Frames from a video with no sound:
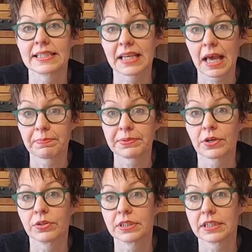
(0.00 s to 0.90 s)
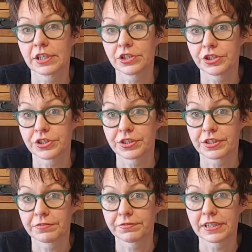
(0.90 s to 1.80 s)
kept on the kitchen
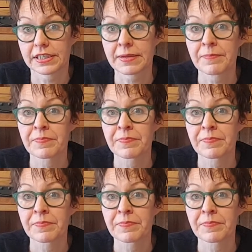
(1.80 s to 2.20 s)
surface